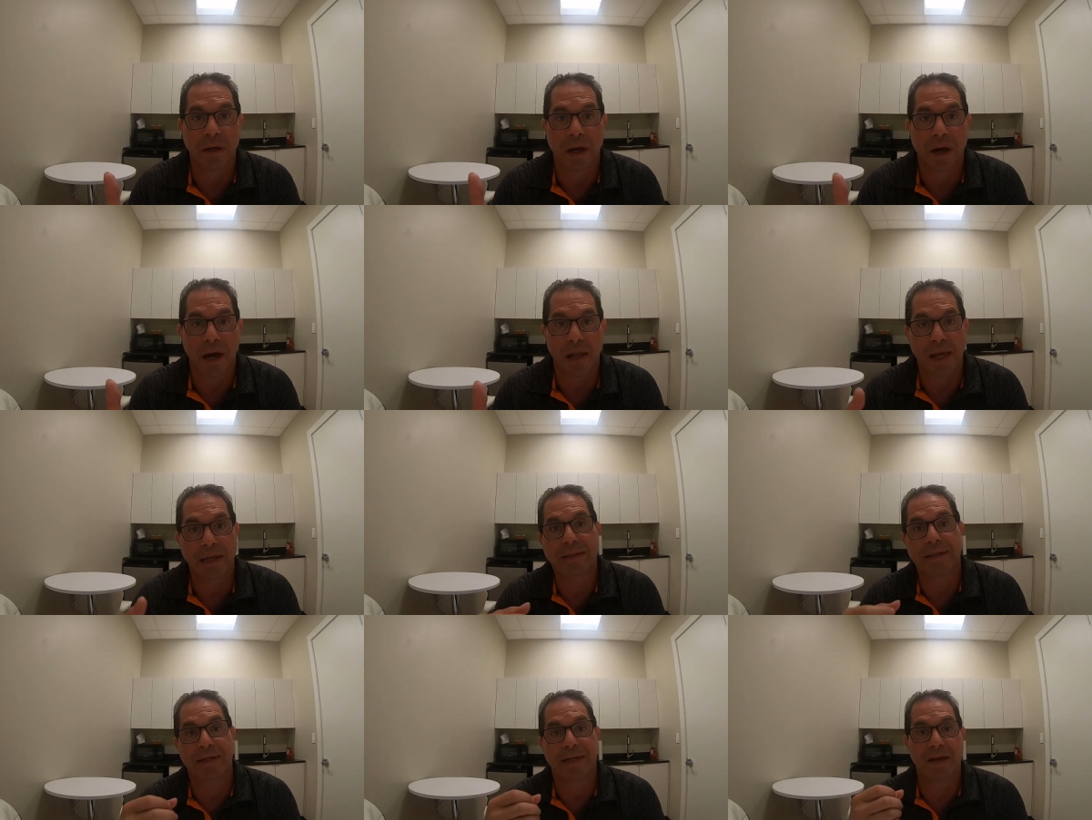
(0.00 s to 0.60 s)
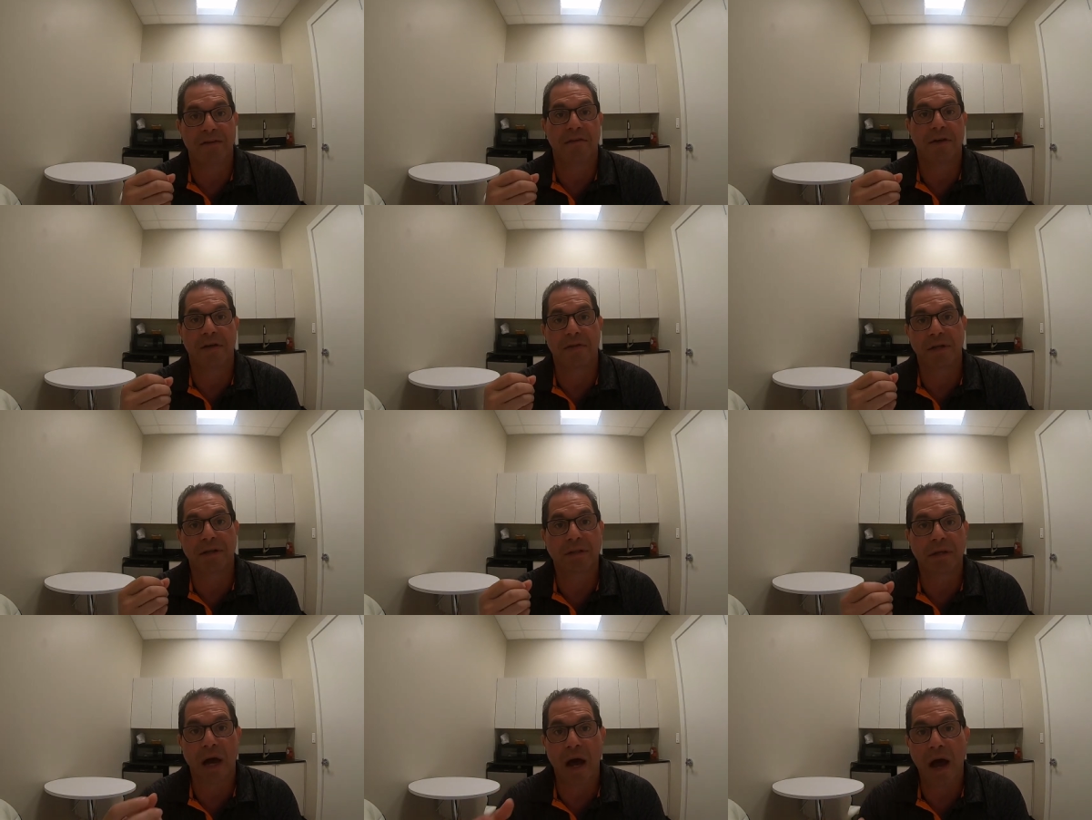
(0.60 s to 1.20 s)
I like to give you
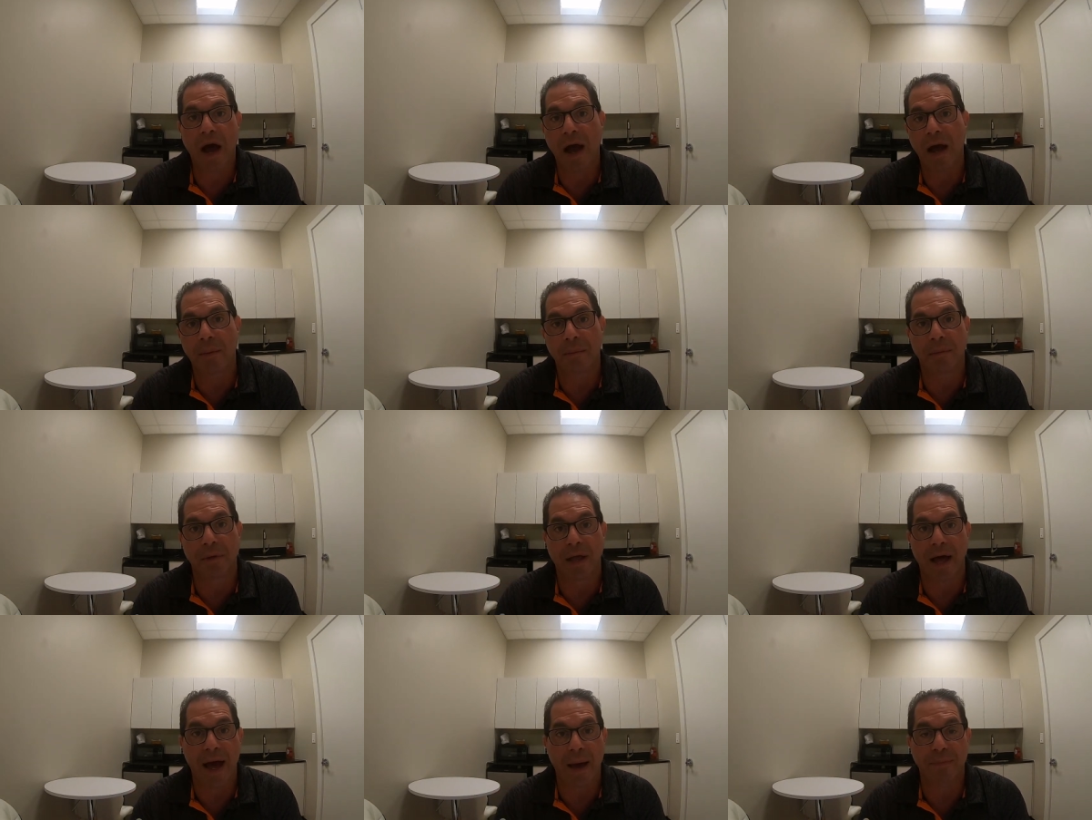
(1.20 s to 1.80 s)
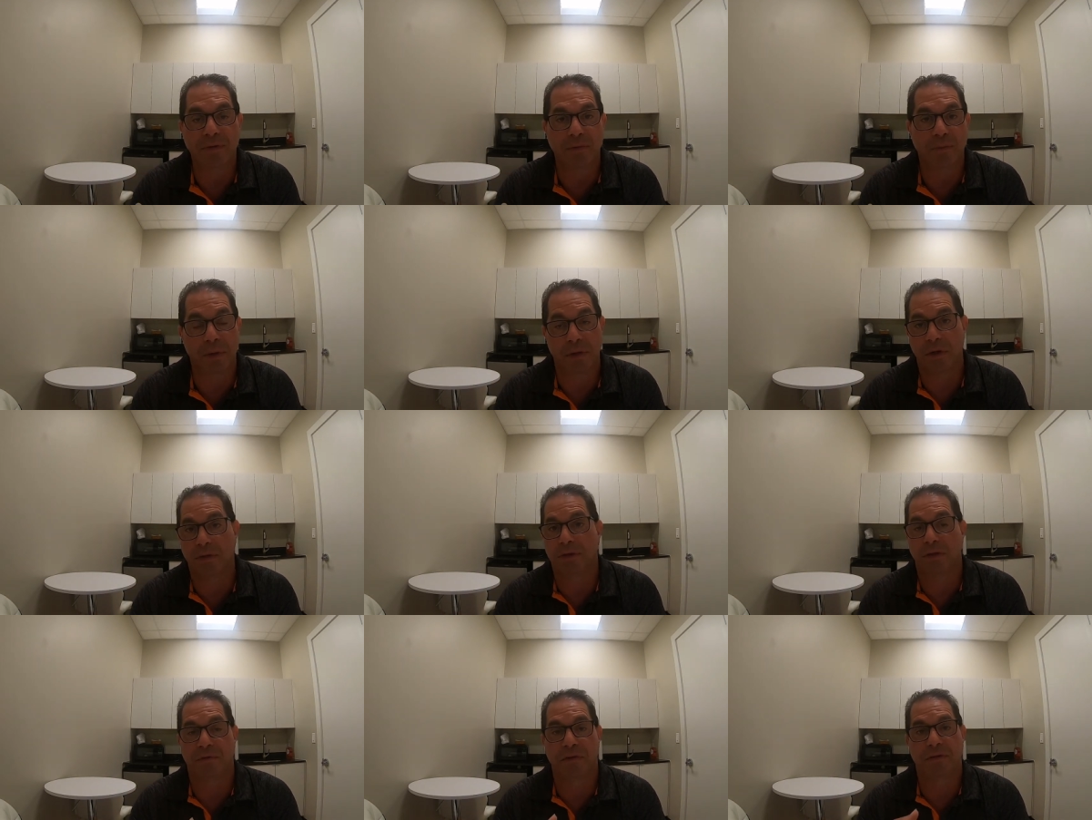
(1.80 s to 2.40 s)
the time lapse,
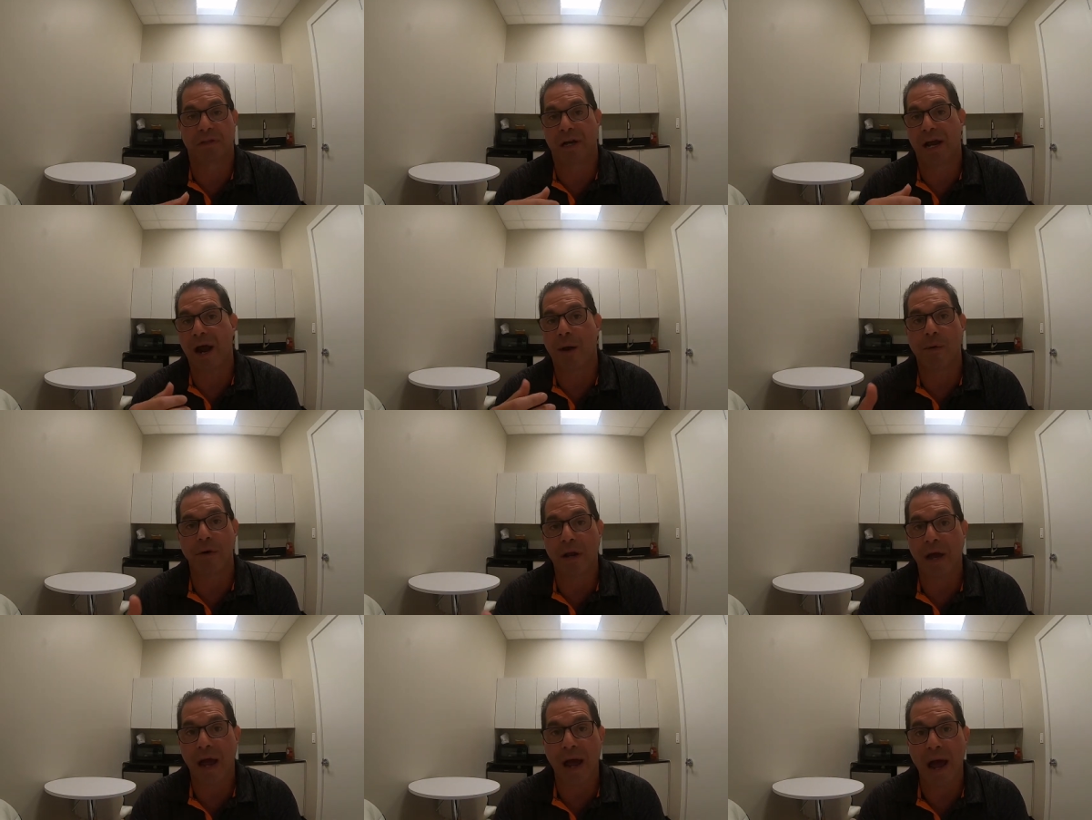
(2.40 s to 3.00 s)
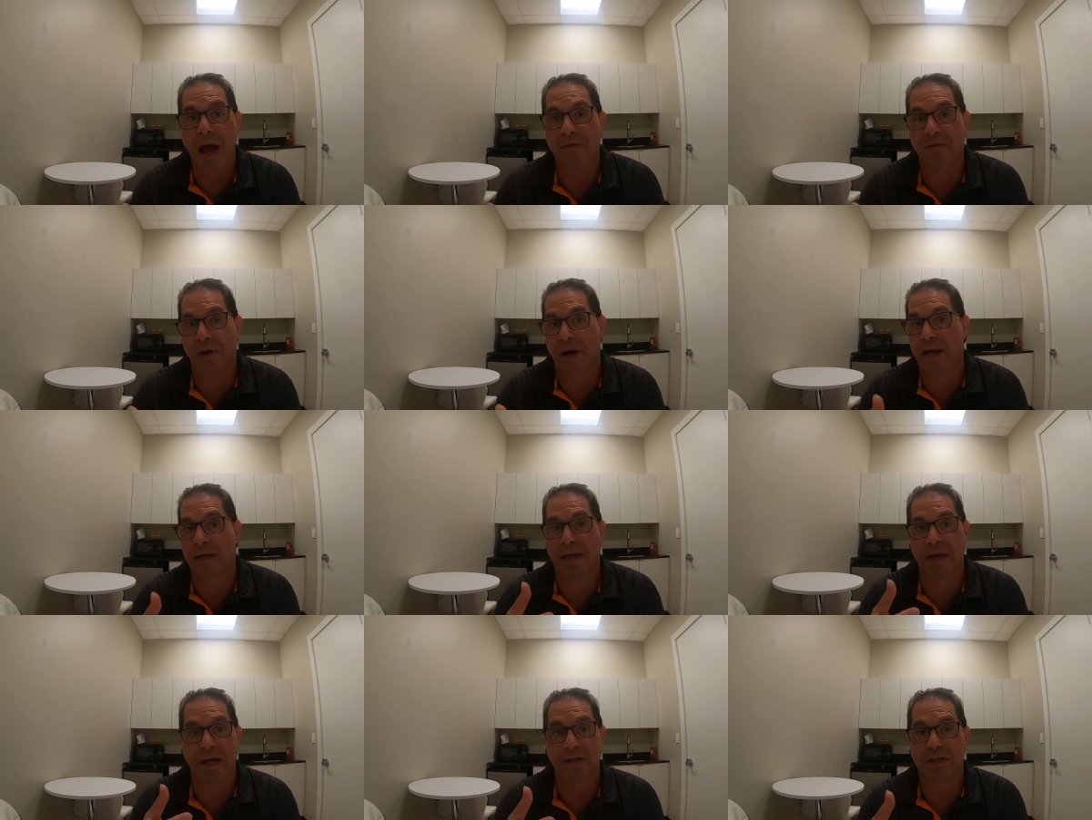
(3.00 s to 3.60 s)
because if it's an hour and a half and
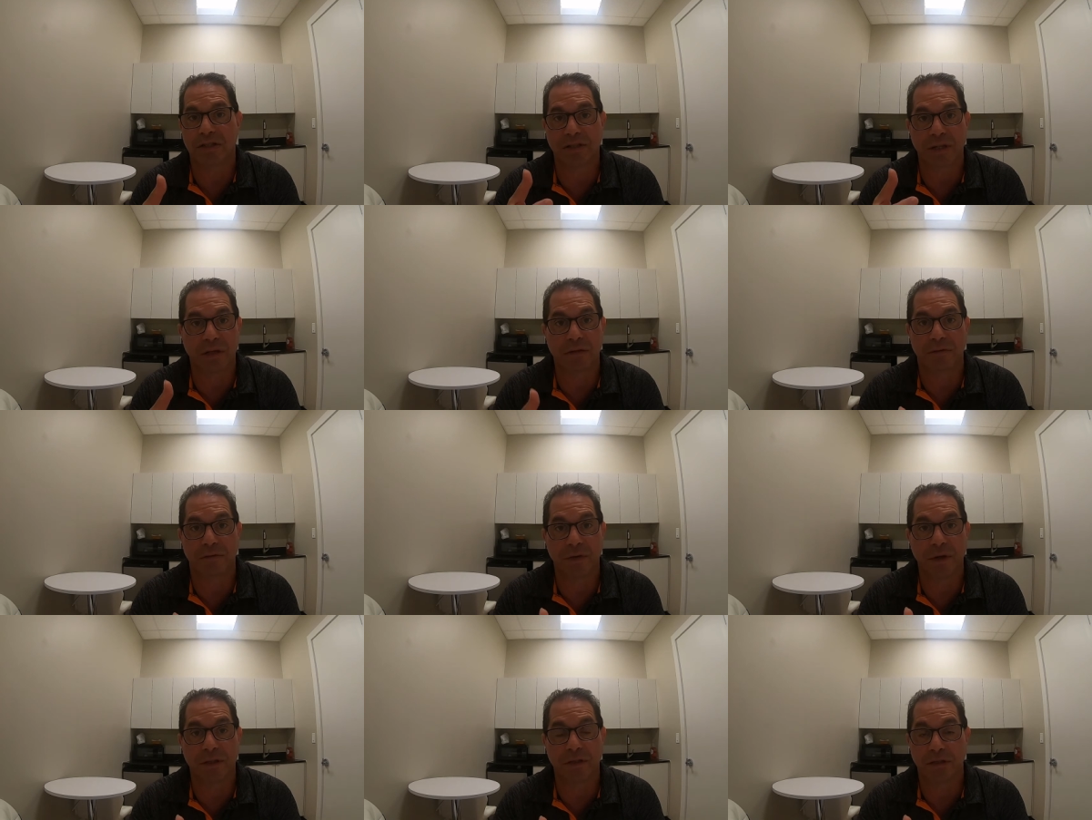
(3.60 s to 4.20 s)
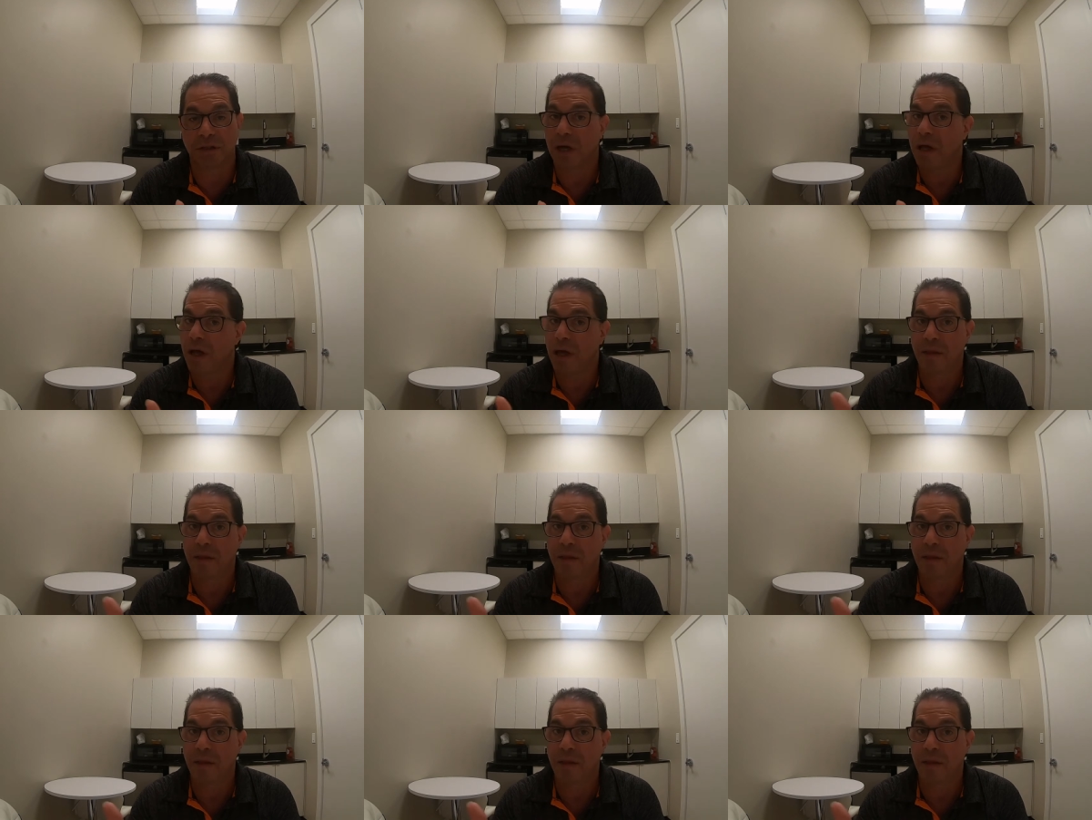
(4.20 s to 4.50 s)
I catch 6 fish,